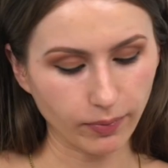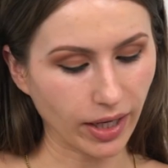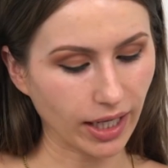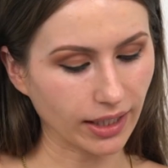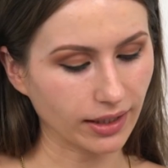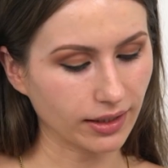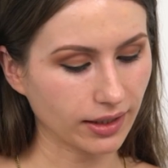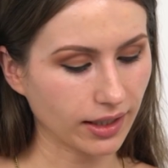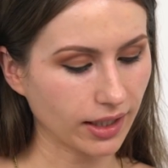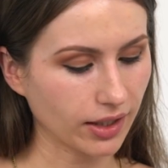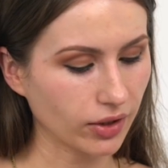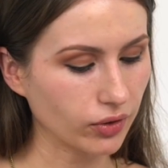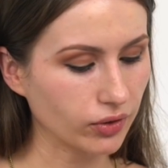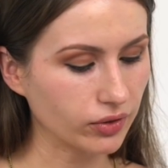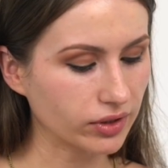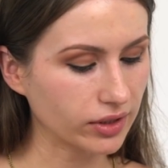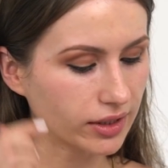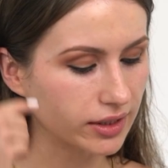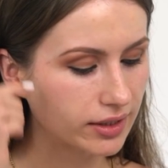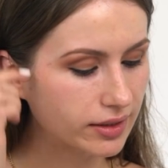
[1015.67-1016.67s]
But he
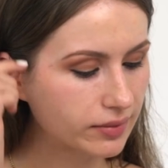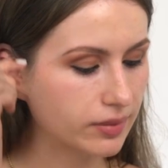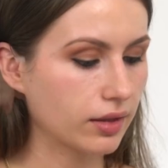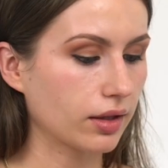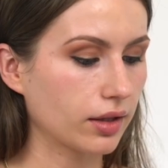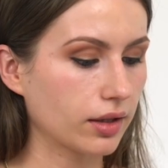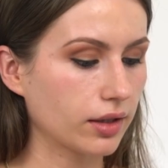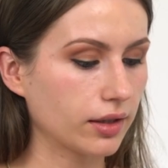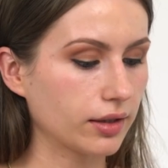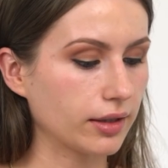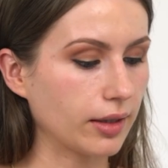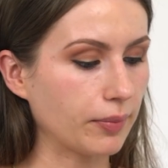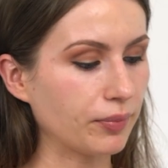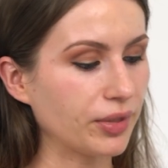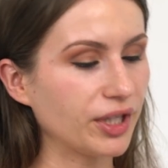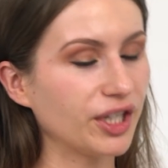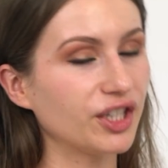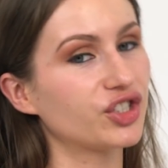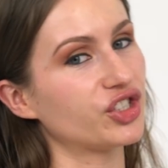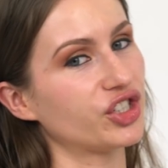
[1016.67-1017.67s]
uses the
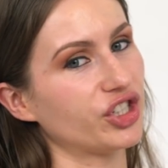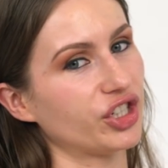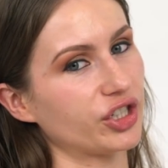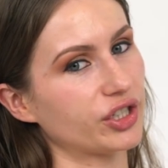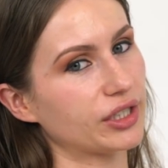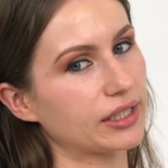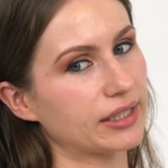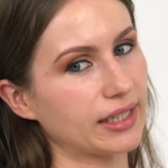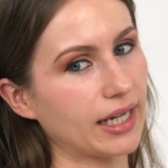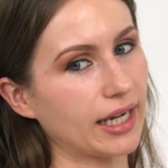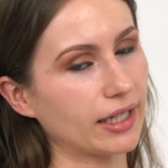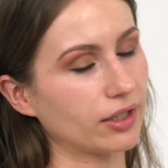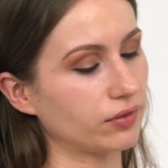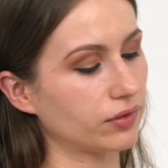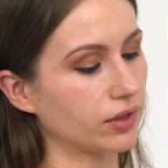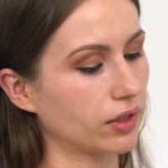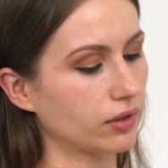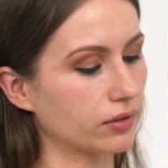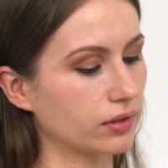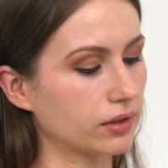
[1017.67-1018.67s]
peachier side of
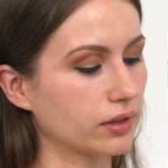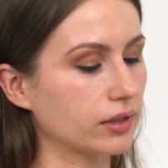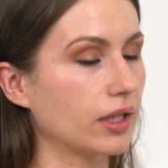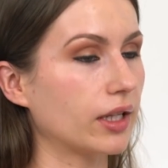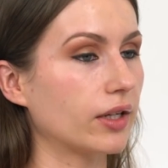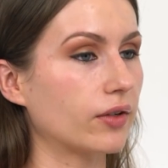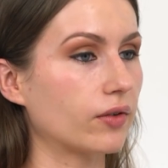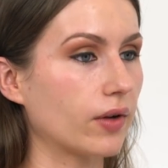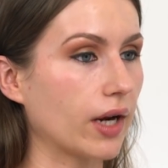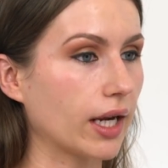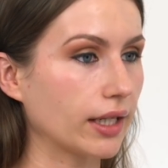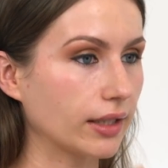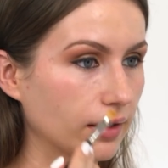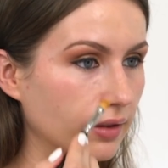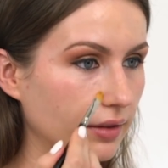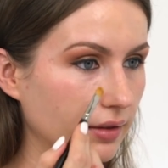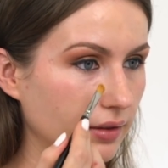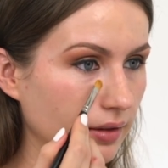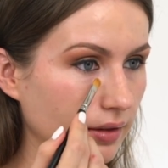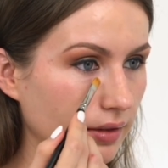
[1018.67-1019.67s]
the concealer right
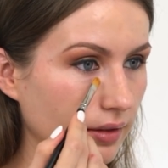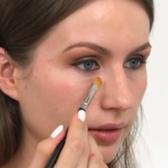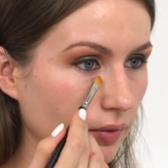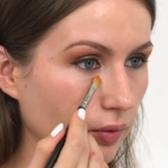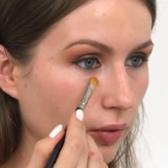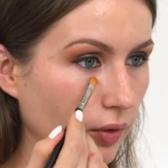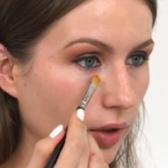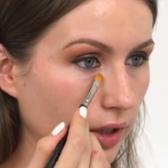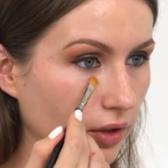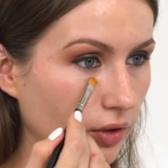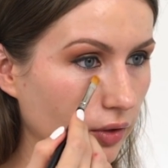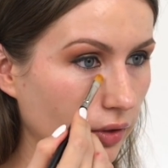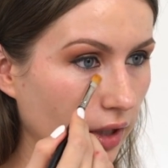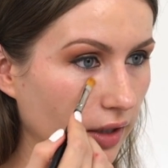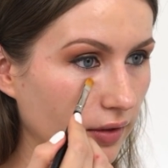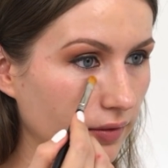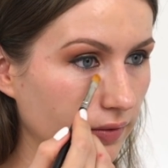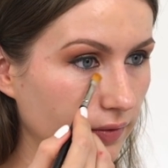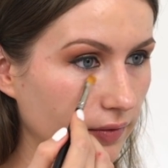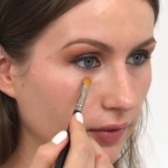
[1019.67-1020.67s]
under where
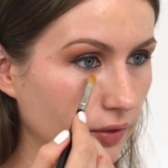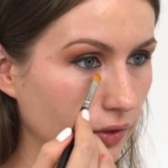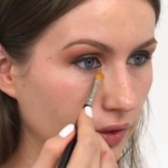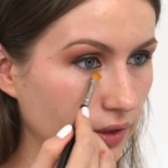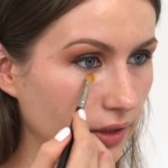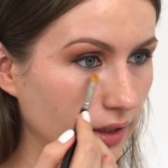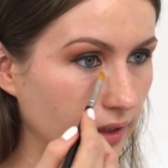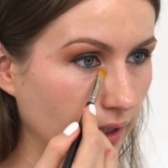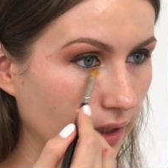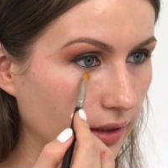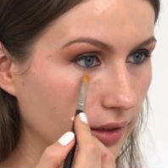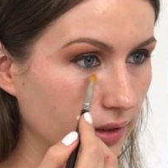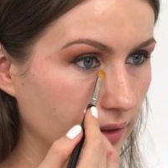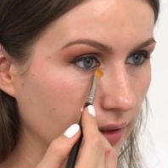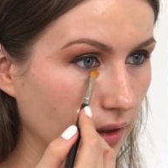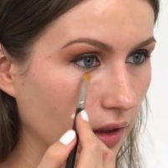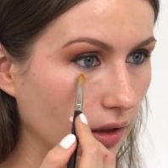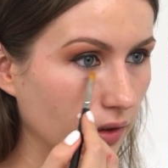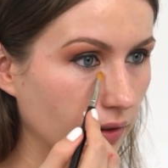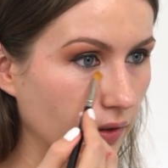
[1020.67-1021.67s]
you see the
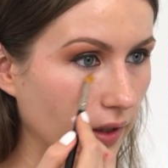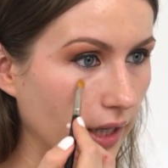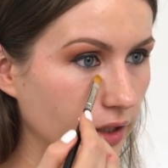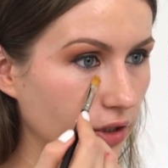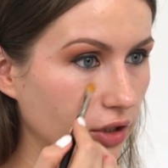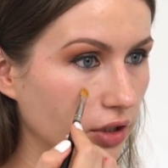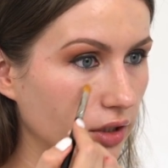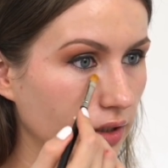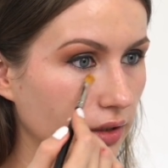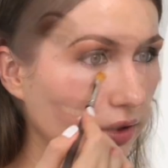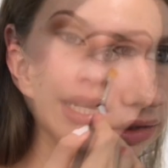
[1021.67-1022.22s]
discoloration,